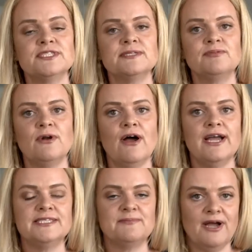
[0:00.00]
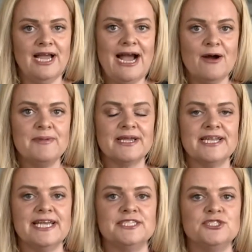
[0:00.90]
surprised by how big it
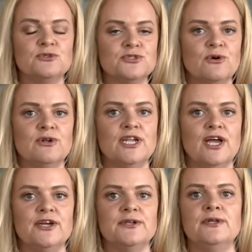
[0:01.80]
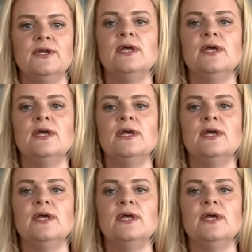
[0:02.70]
is, you're not alone,